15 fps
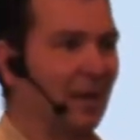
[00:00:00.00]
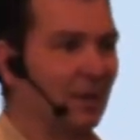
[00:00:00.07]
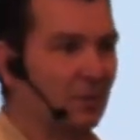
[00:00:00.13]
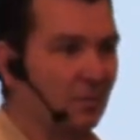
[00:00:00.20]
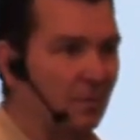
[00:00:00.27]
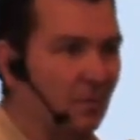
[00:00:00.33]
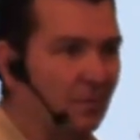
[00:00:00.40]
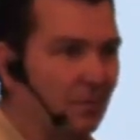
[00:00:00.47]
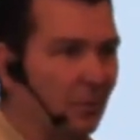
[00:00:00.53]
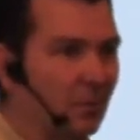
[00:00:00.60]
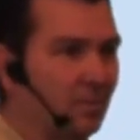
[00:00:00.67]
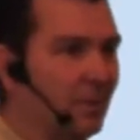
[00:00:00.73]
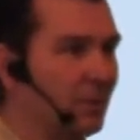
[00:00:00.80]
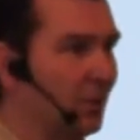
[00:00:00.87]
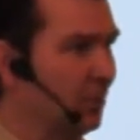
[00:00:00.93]
and to fulfill
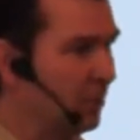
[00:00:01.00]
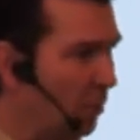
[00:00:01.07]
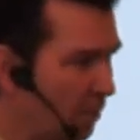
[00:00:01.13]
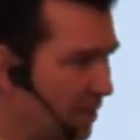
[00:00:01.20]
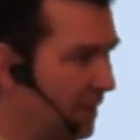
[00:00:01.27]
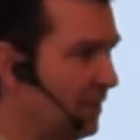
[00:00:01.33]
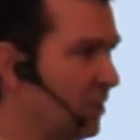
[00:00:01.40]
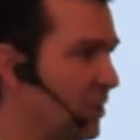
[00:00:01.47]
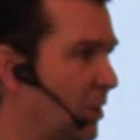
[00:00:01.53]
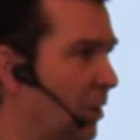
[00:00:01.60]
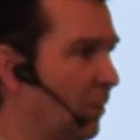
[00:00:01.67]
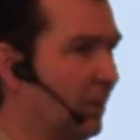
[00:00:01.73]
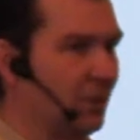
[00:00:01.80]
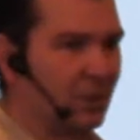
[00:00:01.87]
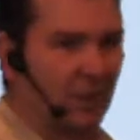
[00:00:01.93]
the mission. Don't be
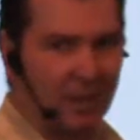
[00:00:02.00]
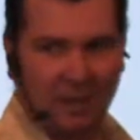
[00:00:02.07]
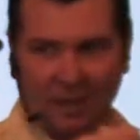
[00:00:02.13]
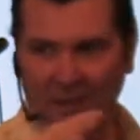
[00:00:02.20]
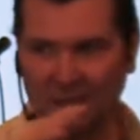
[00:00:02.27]
discouraged.